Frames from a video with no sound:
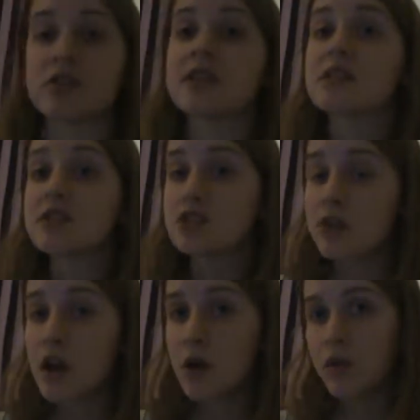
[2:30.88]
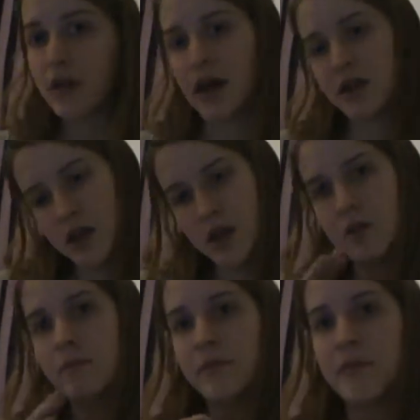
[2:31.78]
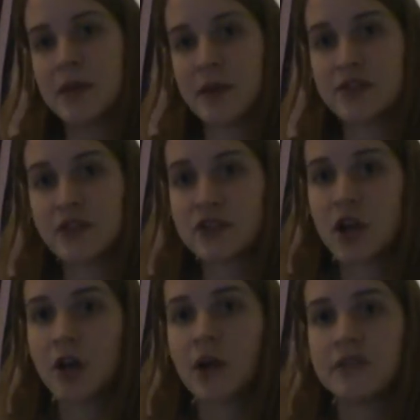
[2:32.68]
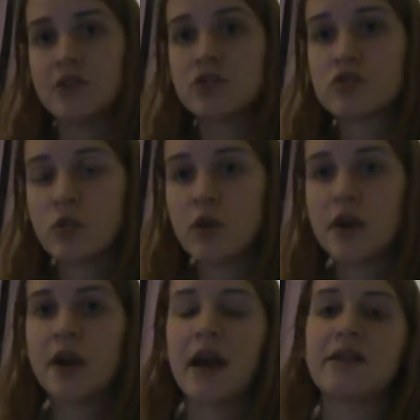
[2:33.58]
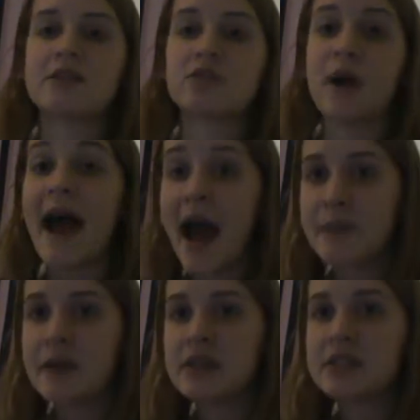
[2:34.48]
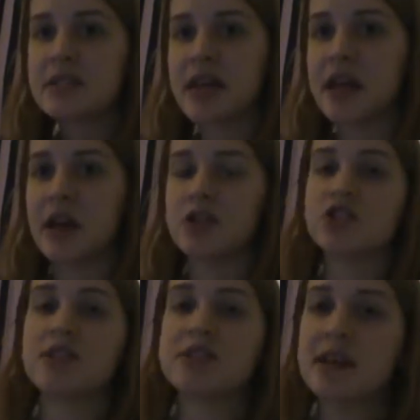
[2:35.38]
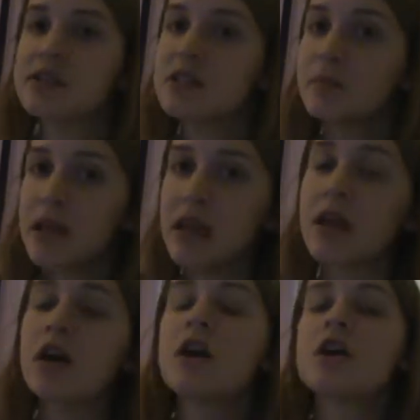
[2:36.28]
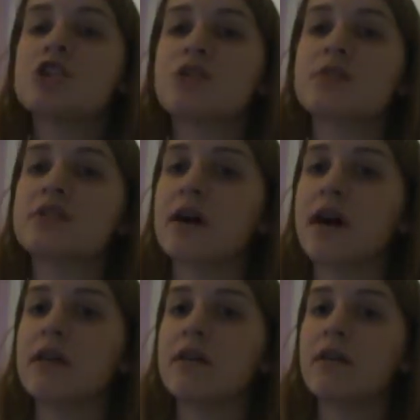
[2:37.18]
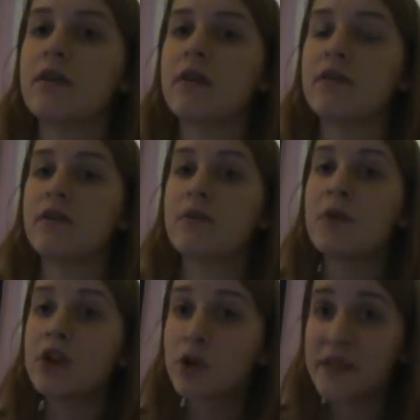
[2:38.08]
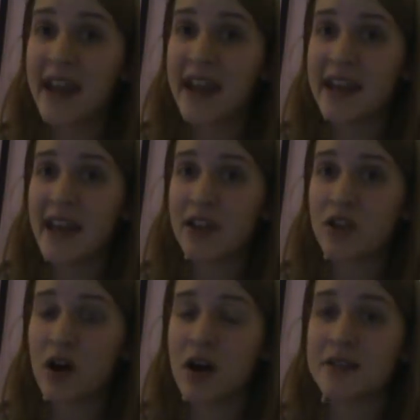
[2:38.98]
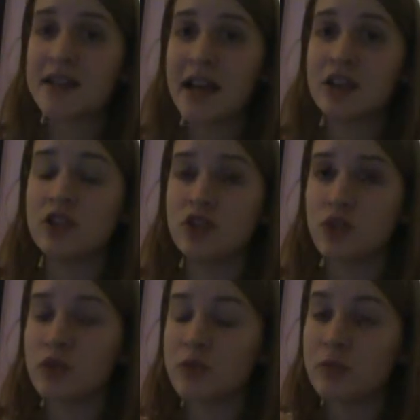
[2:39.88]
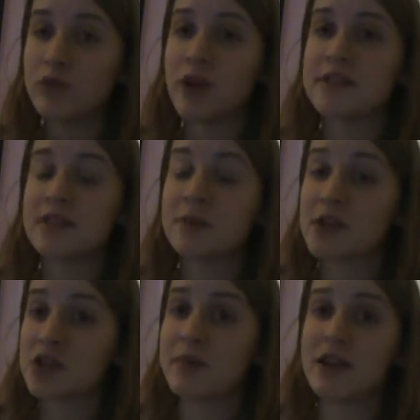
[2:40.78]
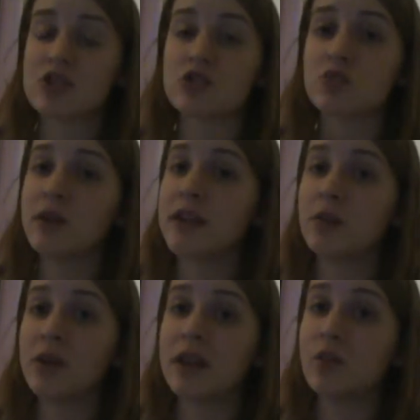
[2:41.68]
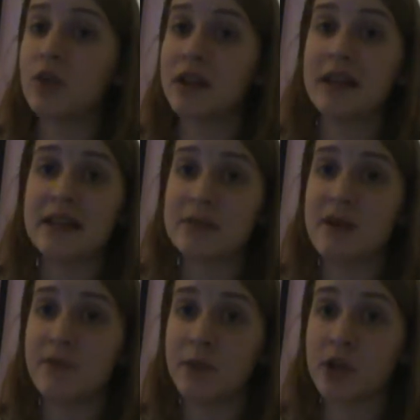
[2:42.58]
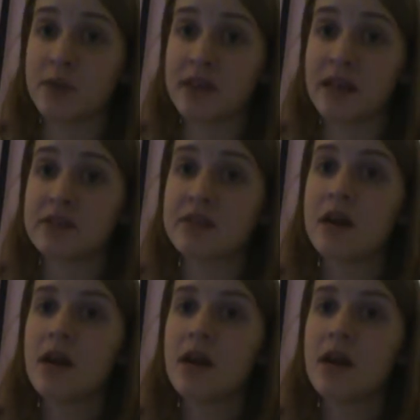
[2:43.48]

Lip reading: like to let you know that me and my service dog were at the store and this is what happened. And she said to me she was not familiar with the ADA laws, and your employees, especially managers, really, really, really need to be familiar with this.